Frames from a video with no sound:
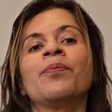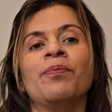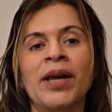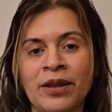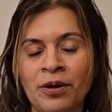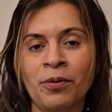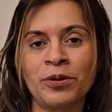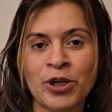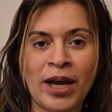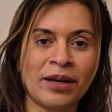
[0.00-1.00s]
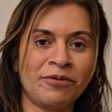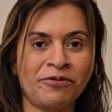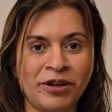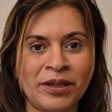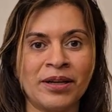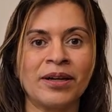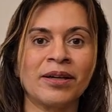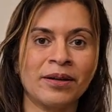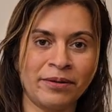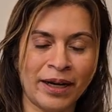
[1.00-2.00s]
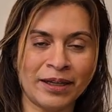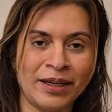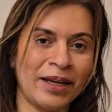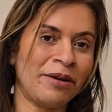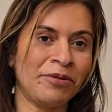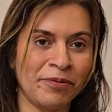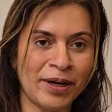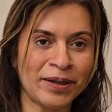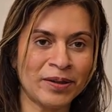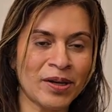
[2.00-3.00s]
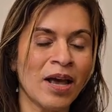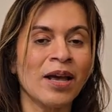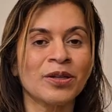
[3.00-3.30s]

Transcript: made the whole jacket fit correctly everywhere else.